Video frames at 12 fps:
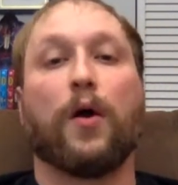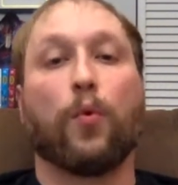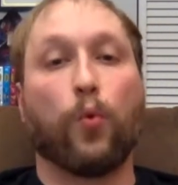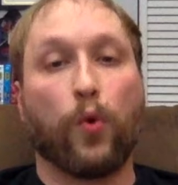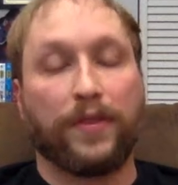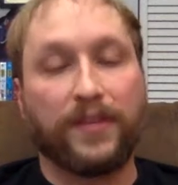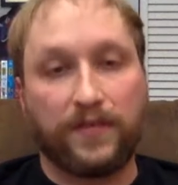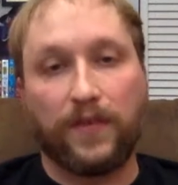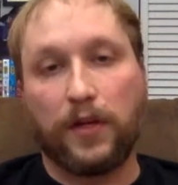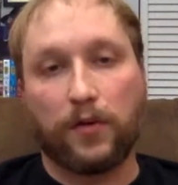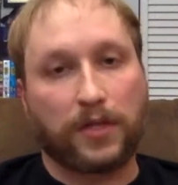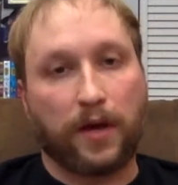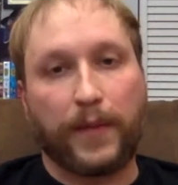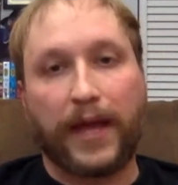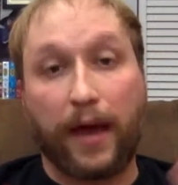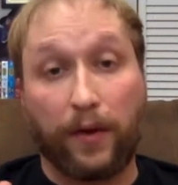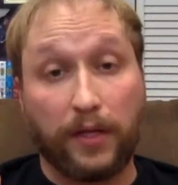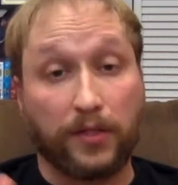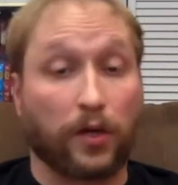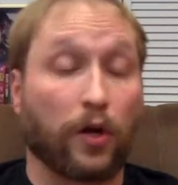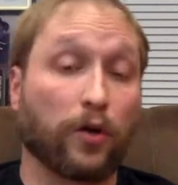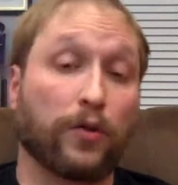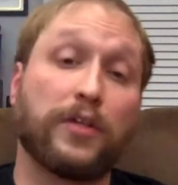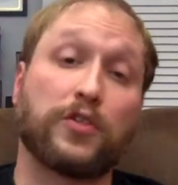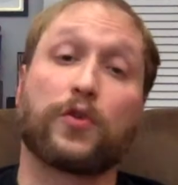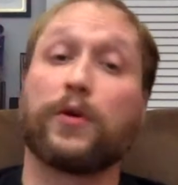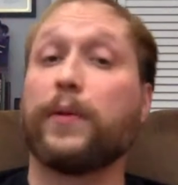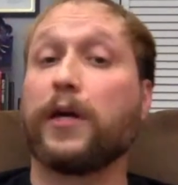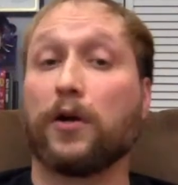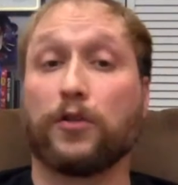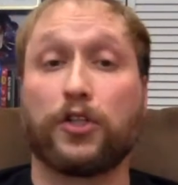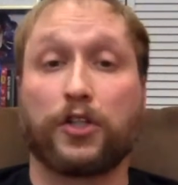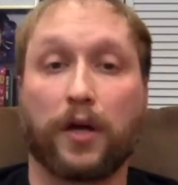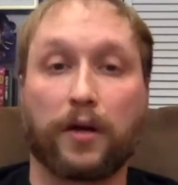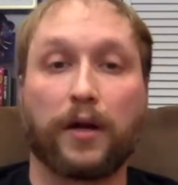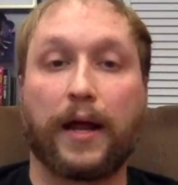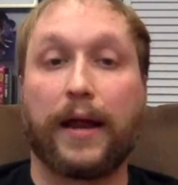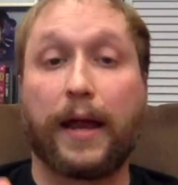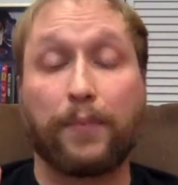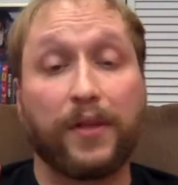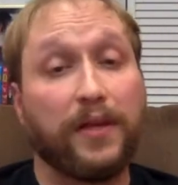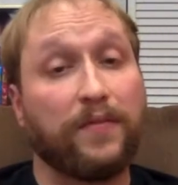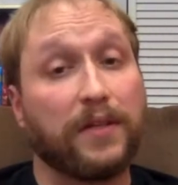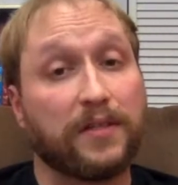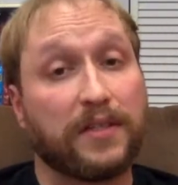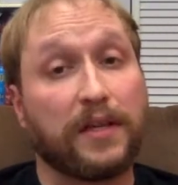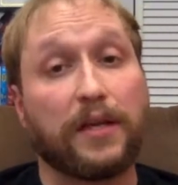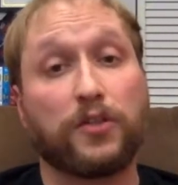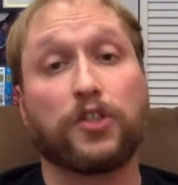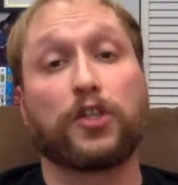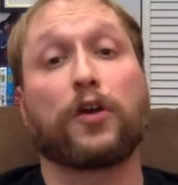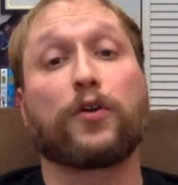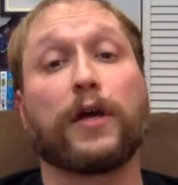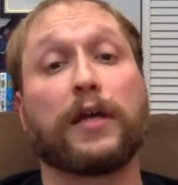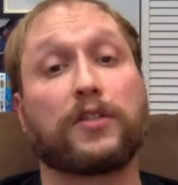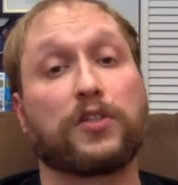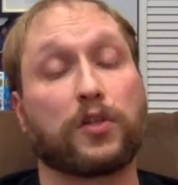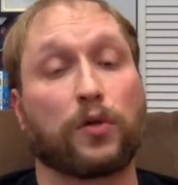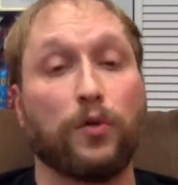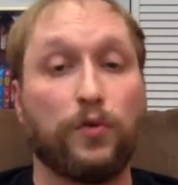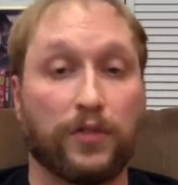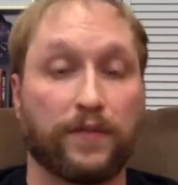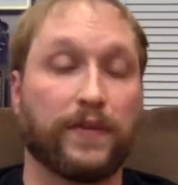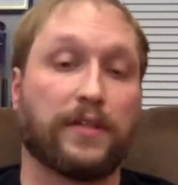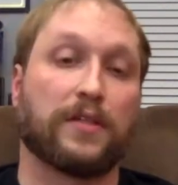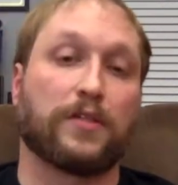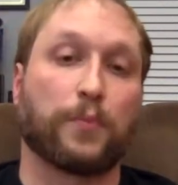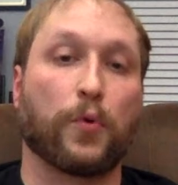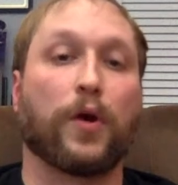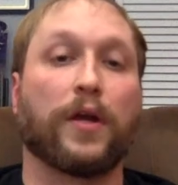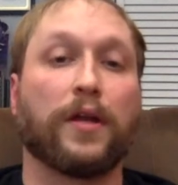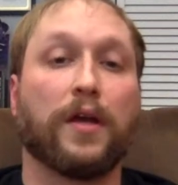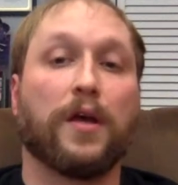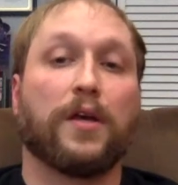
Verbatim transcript: When this video is coming out, it's currently streaming on Shudder, and I believe it is a Shudder exclusive at this point.